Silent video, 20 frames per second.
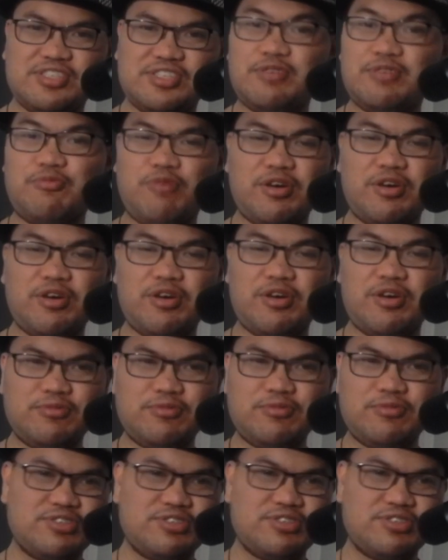they're one of my
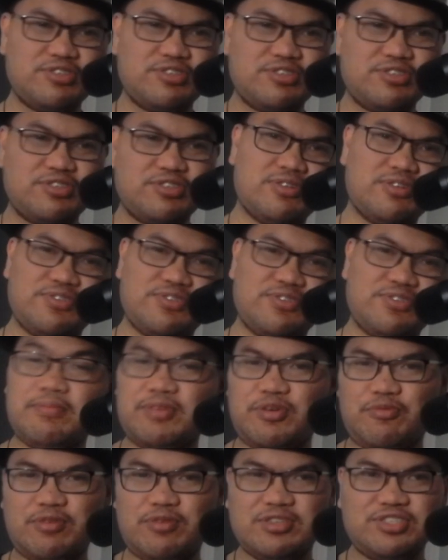ultra groups as well, so I'm
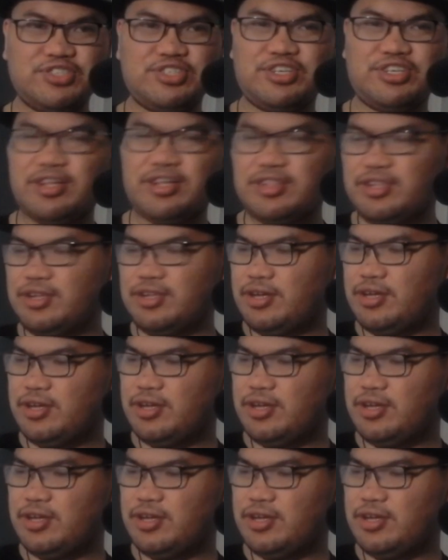gonna watch it again.